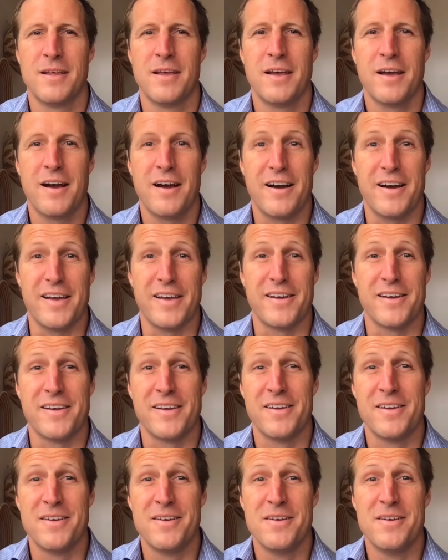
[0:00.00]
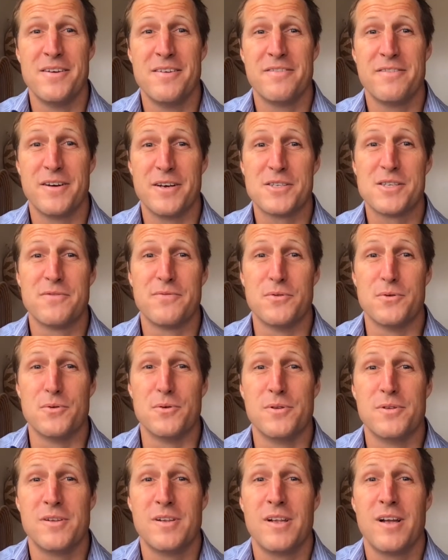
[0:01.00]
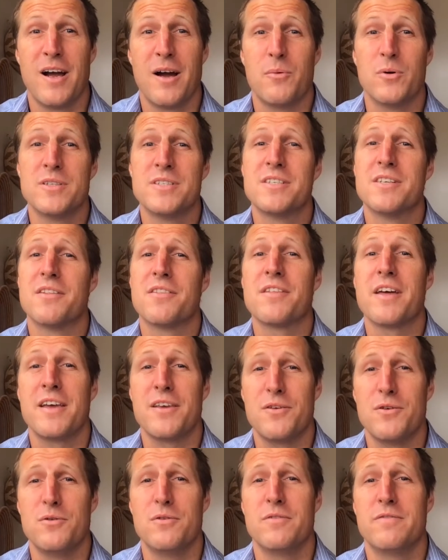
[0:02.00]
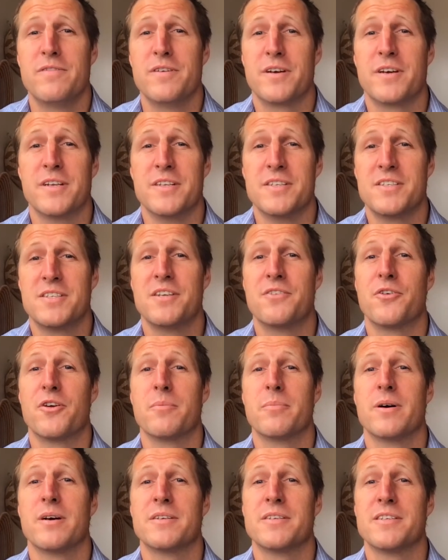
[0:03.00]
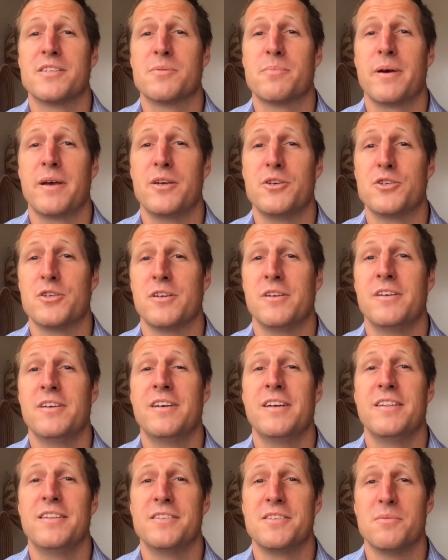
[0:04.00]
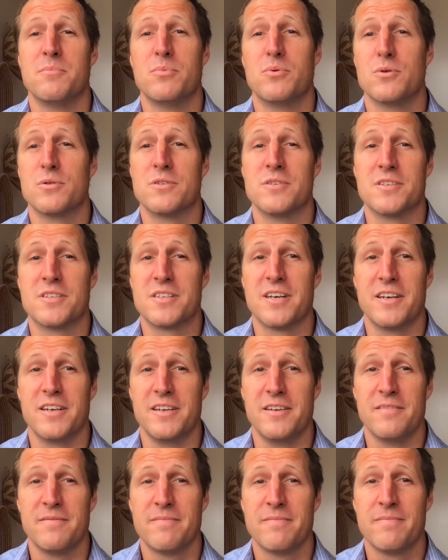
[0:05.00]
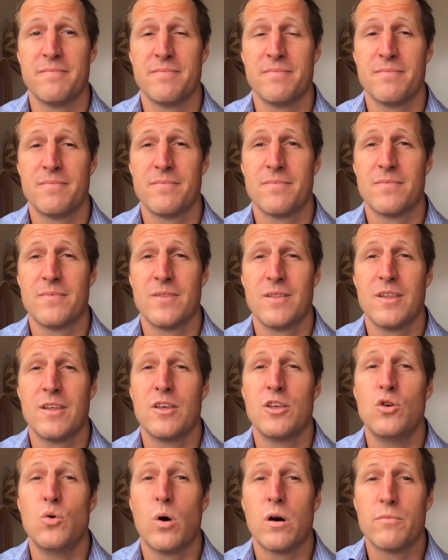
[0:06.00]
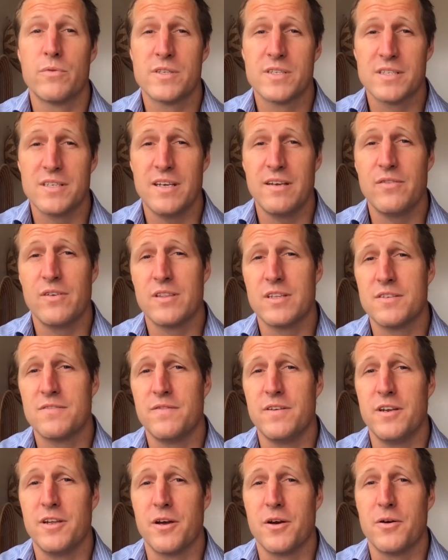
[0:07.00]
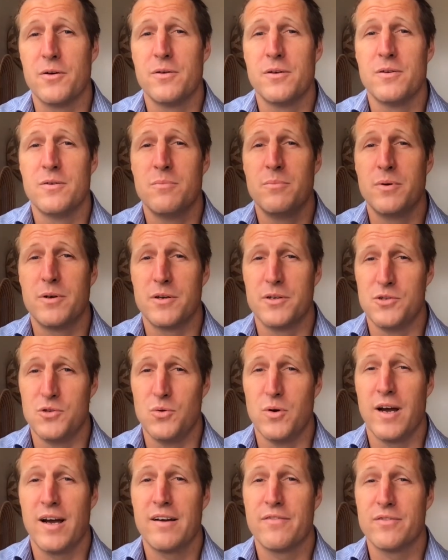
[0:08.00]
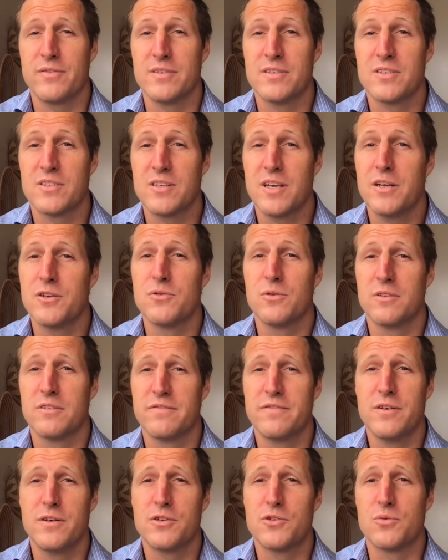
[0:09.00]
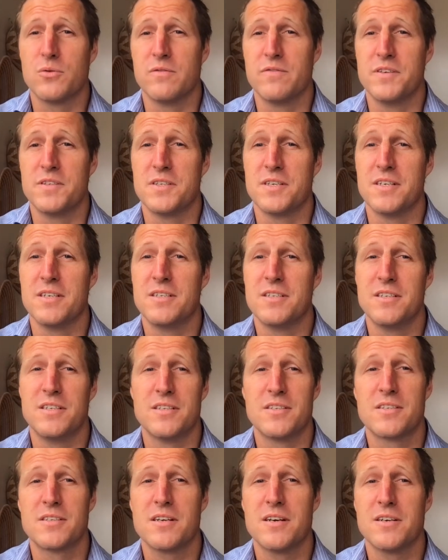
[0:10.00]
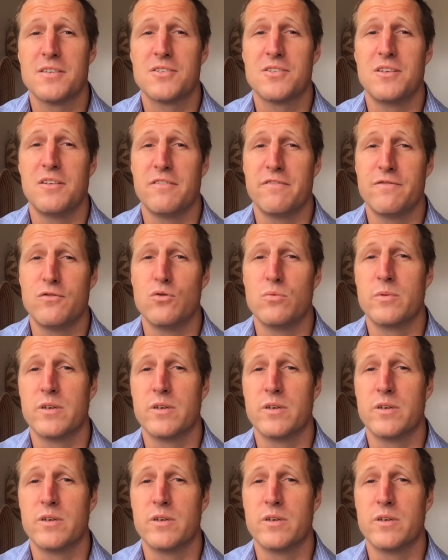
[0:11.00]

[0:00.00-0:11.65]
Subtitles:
Hi. First of all, I wanted to thank you for considering participation in this important study. You are receiving this video because you have scheduled a virtual visit to discuss the informed